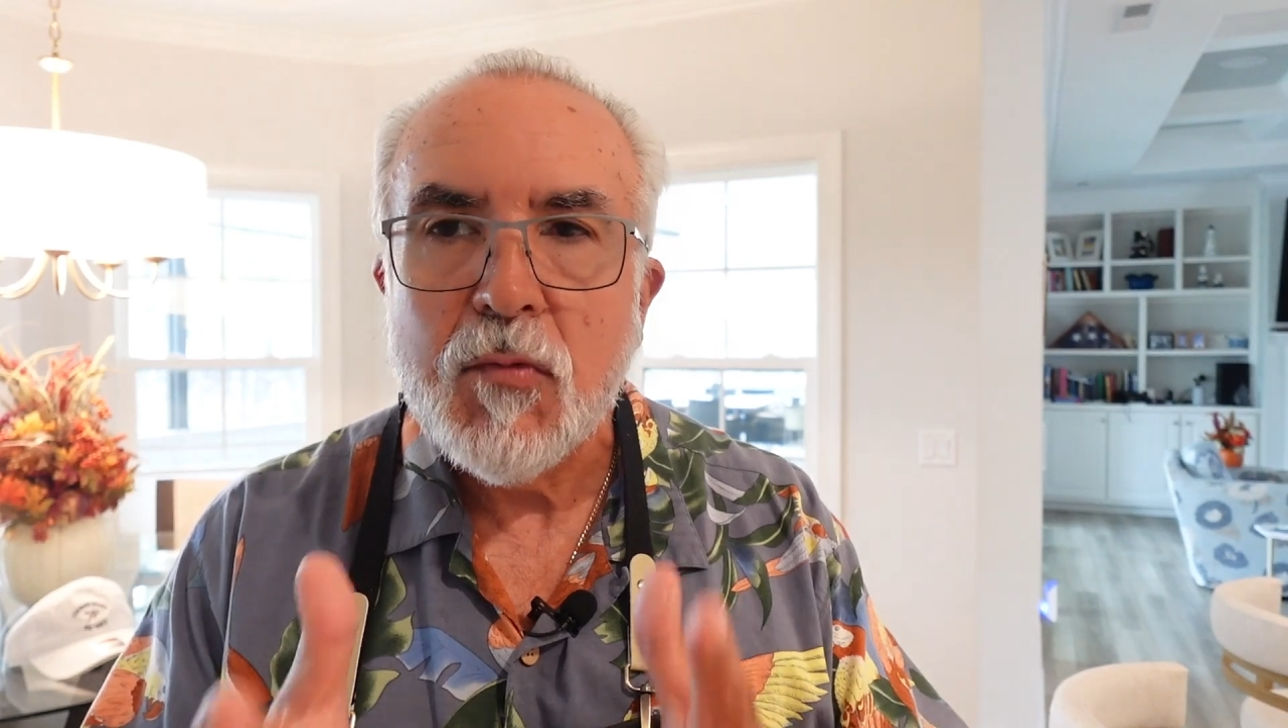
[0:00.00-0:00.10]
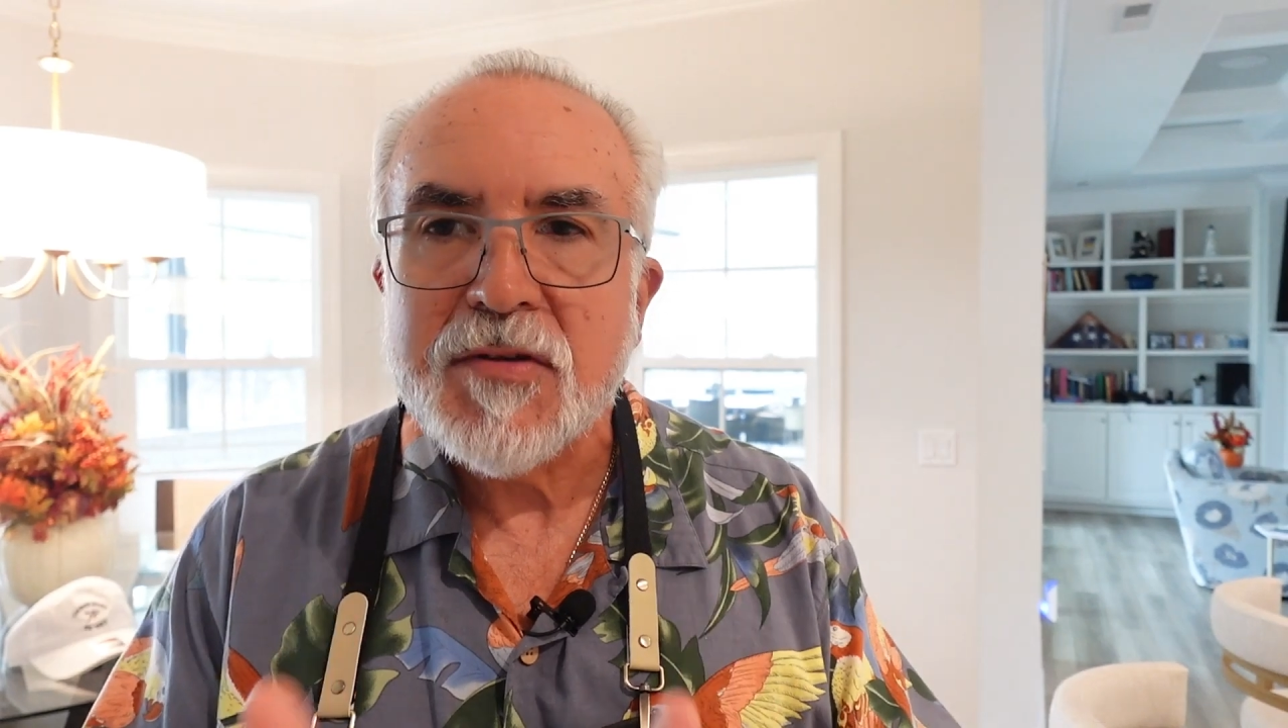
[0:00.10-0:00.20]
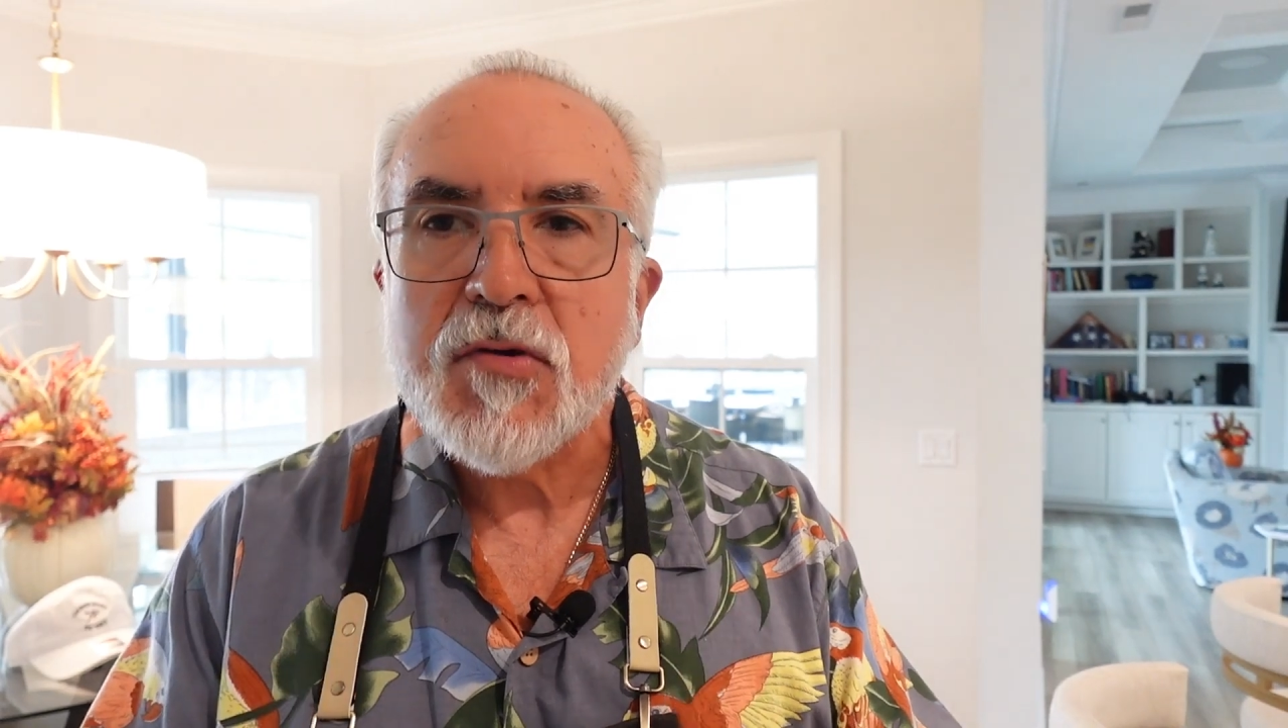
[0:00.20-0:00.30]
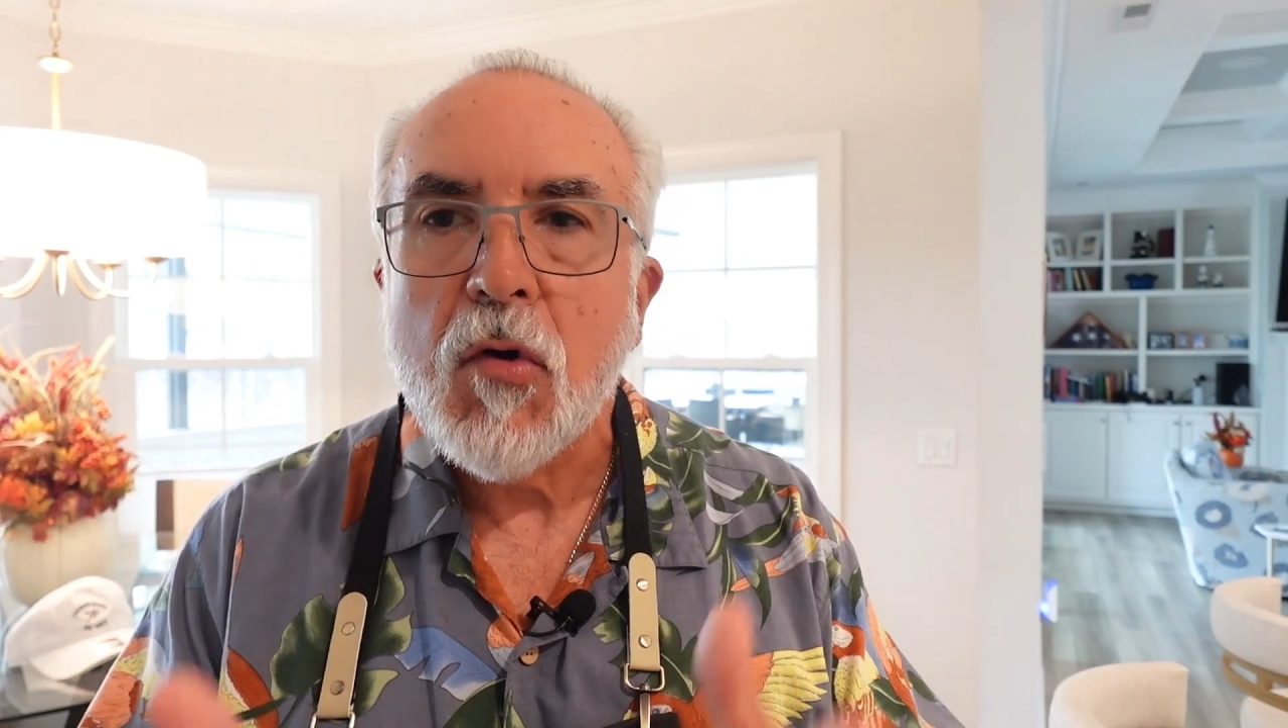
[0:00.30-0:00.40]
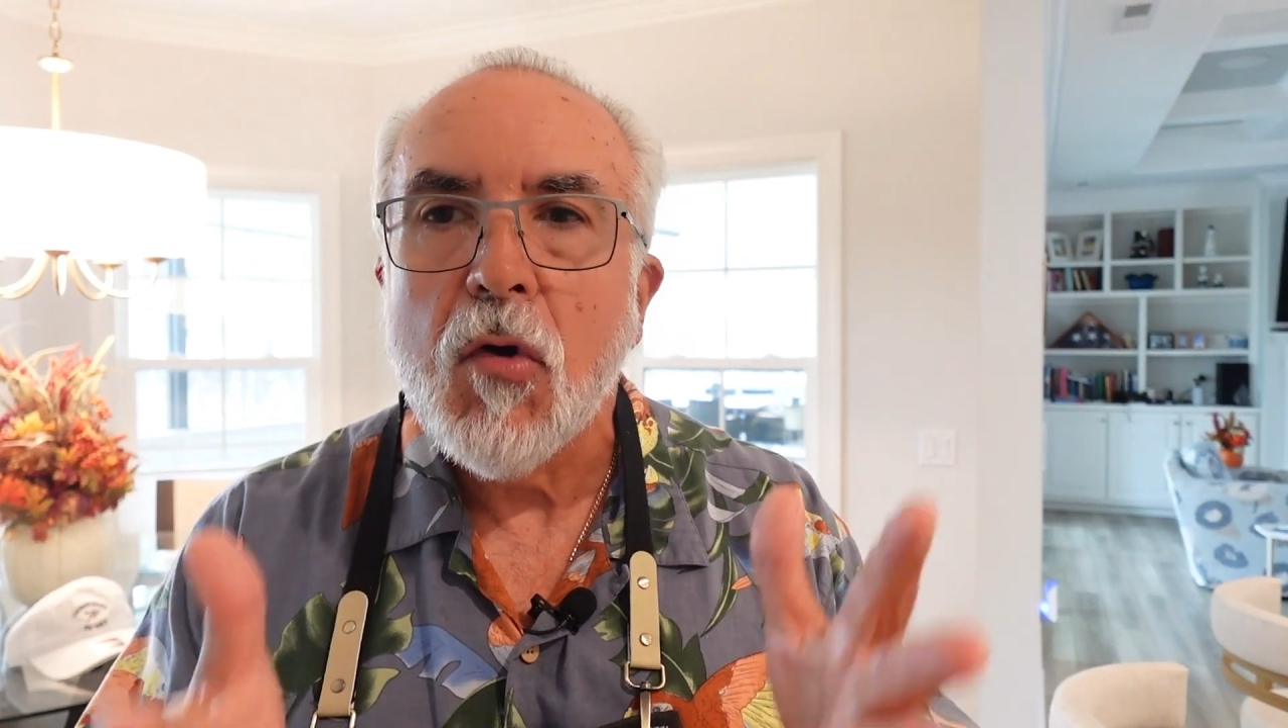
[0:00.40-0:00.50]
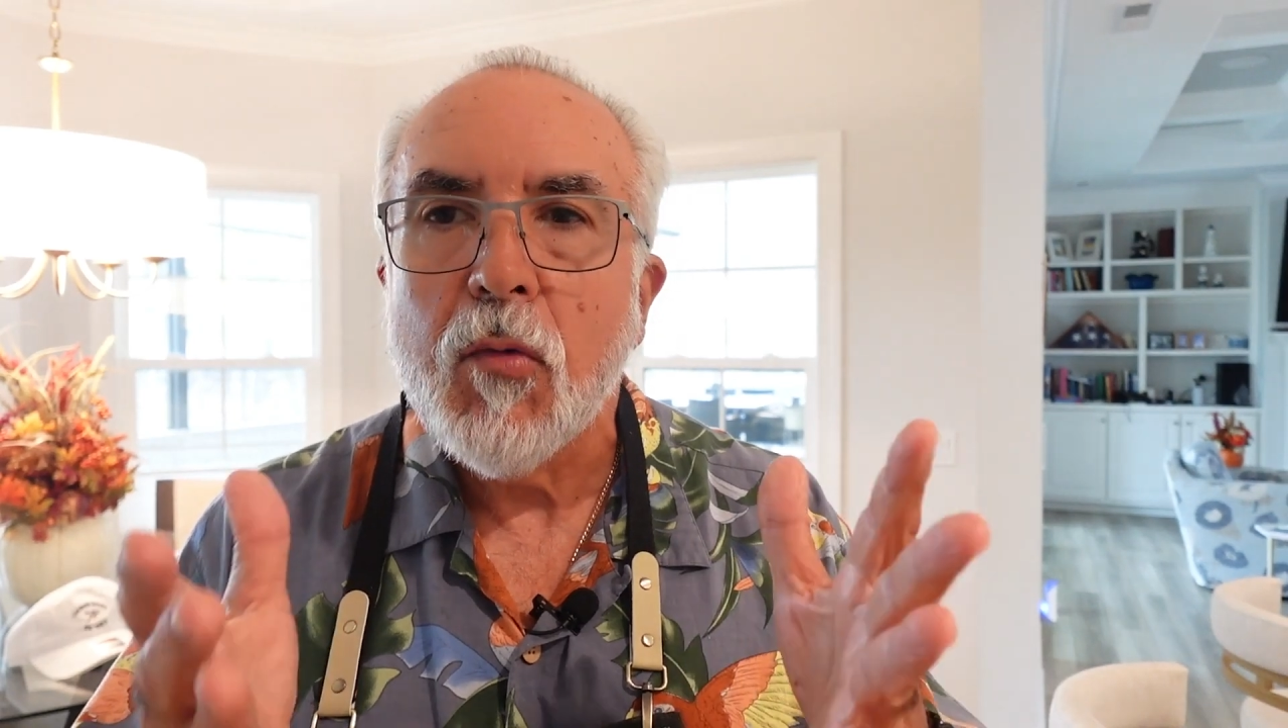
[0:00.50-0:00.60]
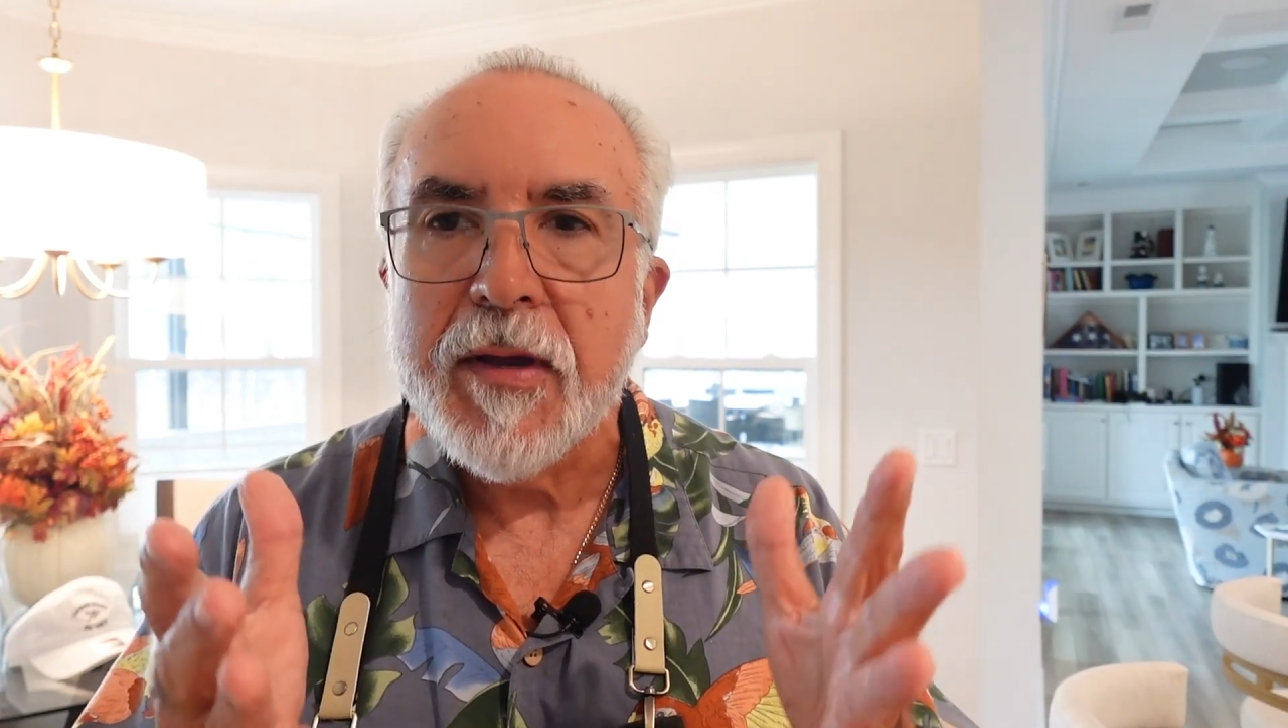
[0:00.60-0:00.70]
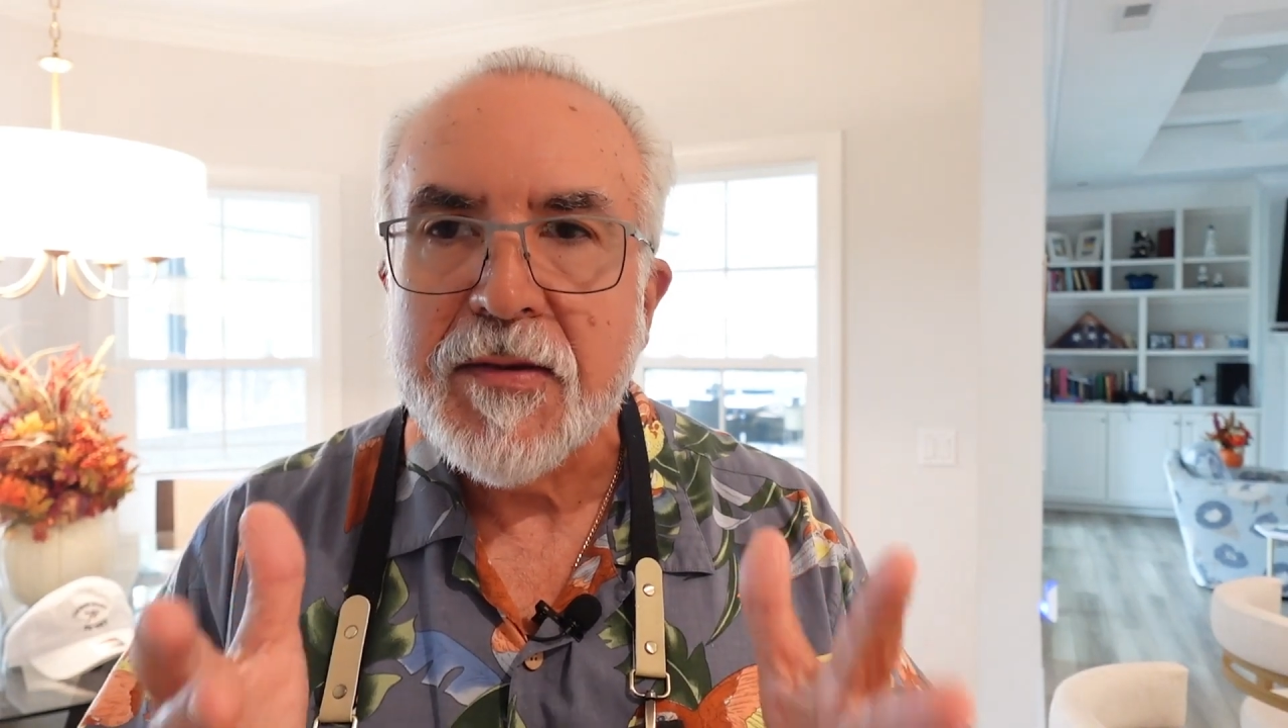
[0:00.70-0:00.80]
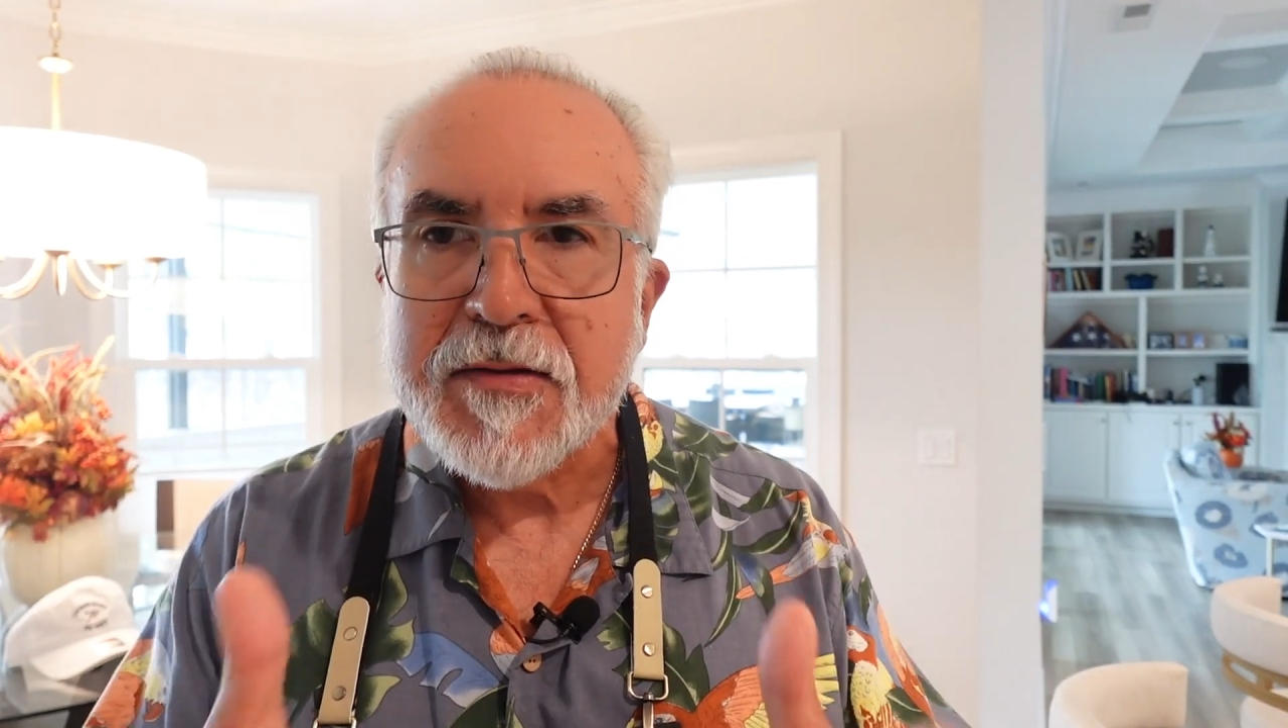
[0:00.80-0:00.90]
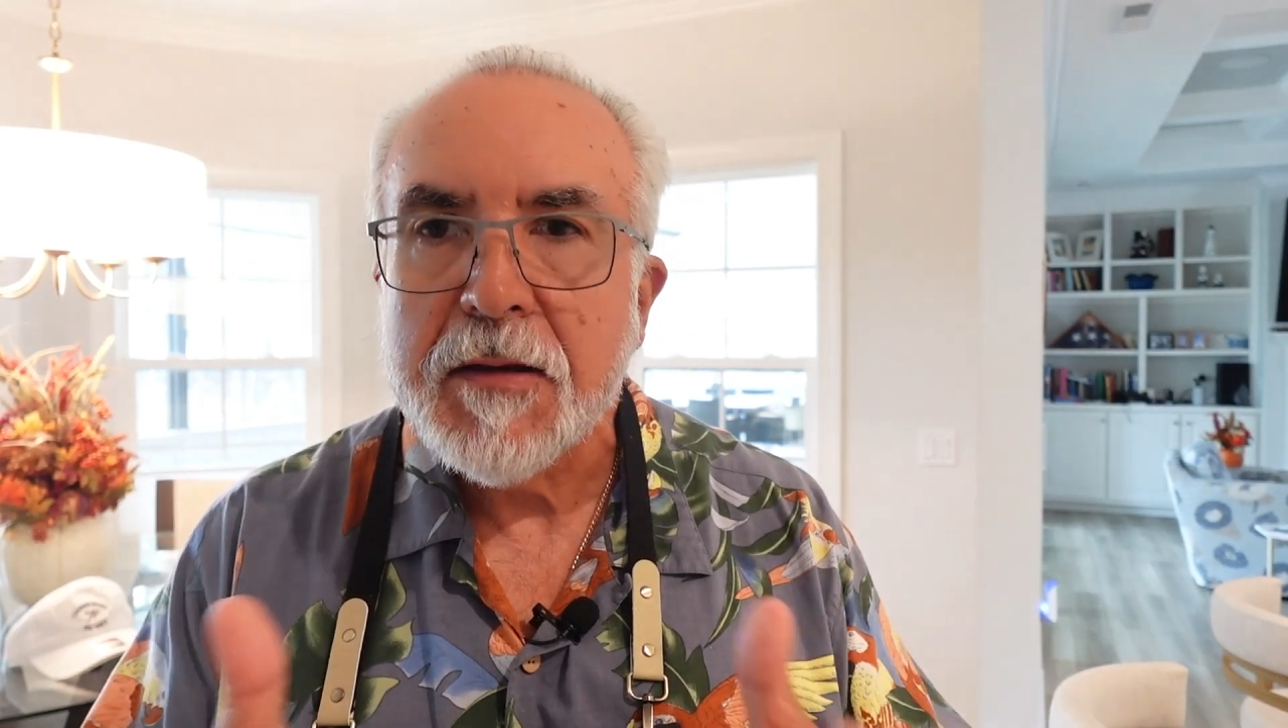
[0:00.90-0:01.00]
was
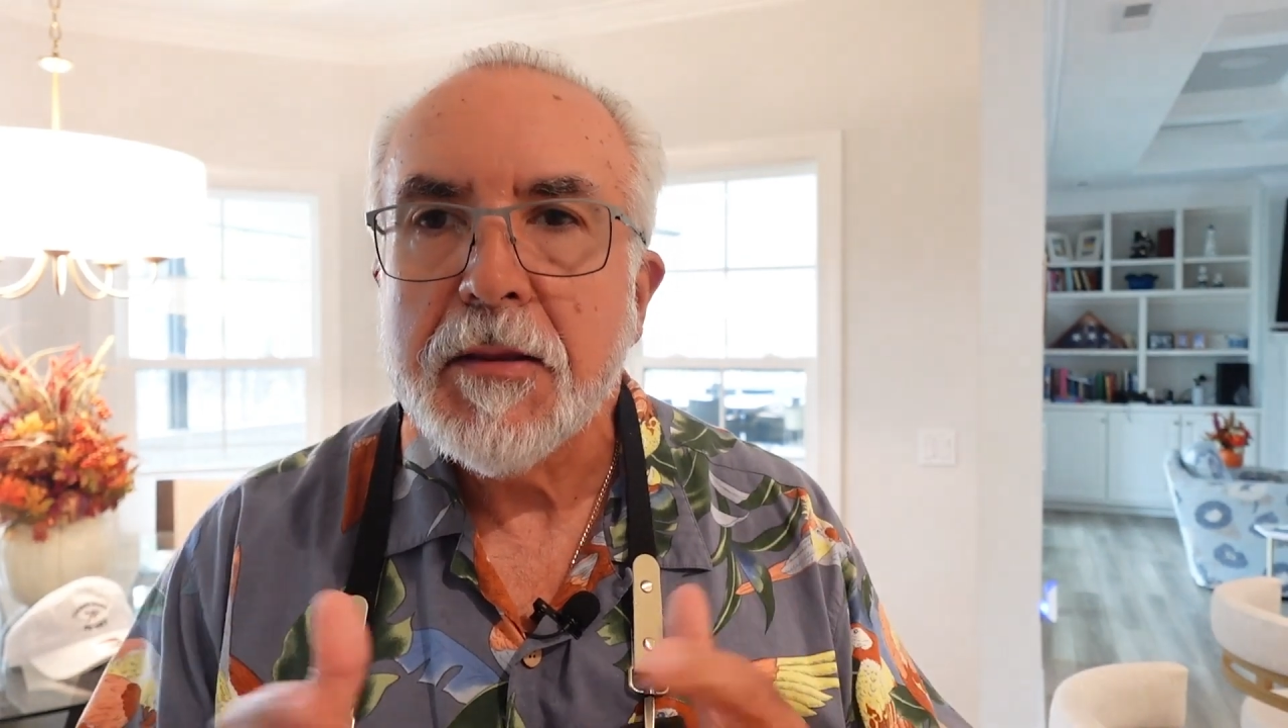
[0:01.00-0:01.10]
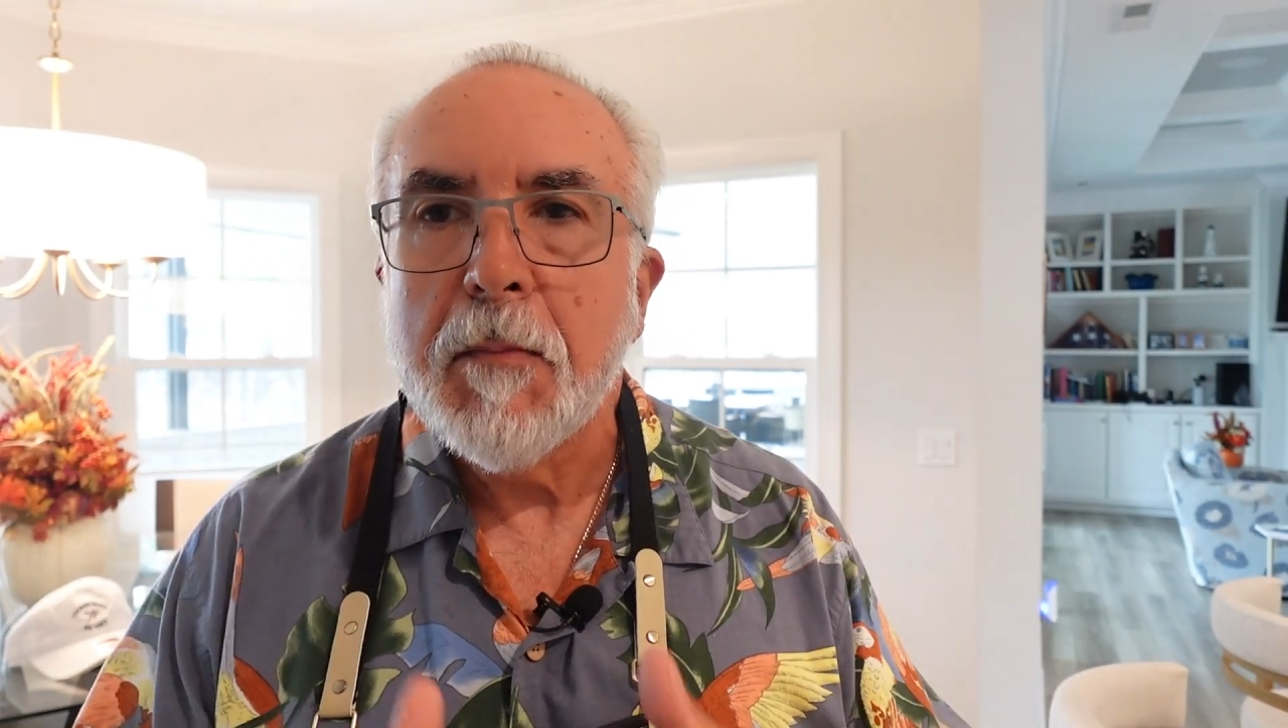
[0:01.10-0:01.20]
always